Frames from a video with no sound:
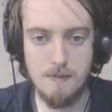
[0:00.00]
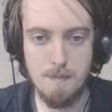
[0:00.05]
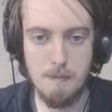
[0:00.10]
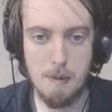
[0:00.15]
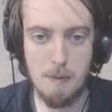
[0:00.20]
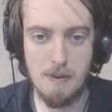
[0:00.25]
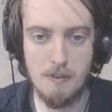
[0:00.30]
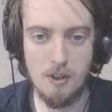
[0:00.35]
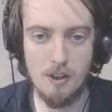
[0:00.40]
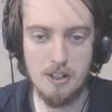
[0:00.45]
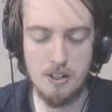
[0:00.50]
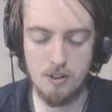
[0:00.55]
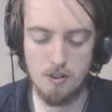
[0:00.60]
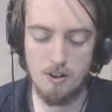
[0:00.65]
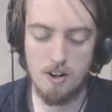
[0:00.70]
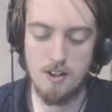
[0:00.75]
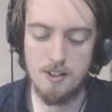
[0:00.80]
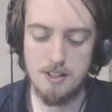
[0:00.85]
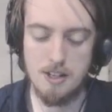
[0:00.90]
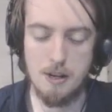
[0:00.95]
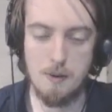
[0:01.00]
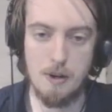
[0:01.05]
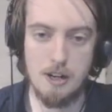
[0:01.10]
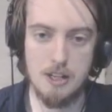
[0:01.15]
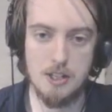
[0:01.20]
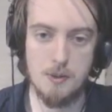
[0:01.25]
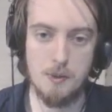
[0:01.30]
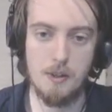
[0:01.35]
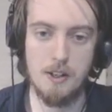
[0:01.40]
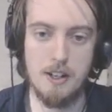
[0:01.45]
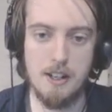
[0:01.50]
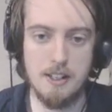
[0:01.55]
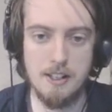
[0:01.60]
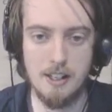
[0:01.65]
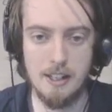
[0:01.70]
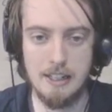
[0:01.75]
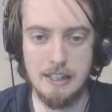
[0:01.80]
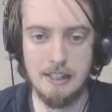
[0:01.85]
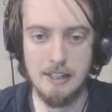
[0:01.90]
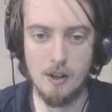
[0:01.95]
But we've got this grass in the way, so we're going to
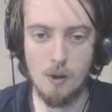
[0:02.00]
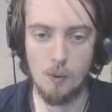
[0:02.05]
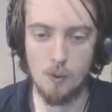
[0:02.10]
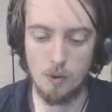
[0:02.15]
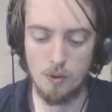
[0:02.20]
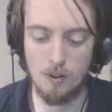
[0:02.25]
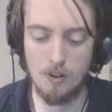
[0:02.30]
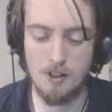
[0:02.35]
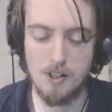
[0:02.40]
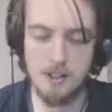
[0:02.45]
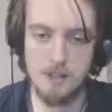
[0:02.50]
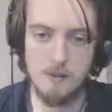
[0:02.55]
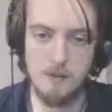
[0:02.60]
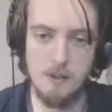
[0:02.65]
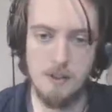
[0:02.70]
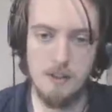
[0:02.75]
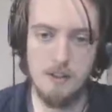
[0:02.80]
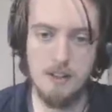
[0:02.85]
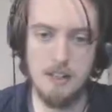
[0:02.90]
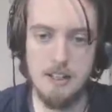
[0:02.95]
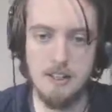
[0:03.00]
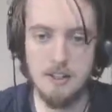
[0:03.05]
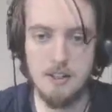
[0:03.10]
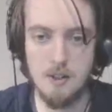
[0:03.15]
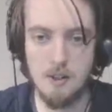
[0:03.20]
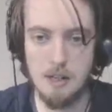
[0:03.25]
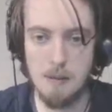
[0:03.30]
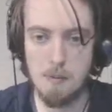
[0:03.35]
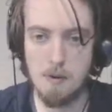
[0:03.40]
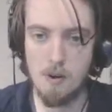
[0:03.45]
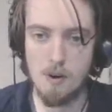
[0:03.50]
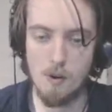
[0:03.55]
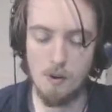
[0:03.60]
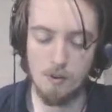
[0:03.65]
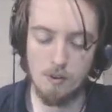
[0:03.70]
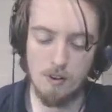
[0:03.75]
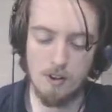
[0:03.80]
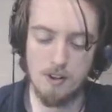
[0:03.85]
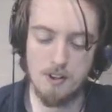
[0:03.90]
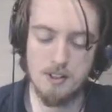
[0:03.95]
delete the old grass. We don't need you anymore,
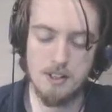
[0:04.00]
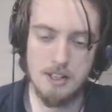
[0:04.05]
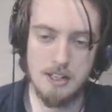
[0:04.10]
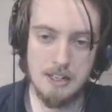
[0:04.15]
old grass.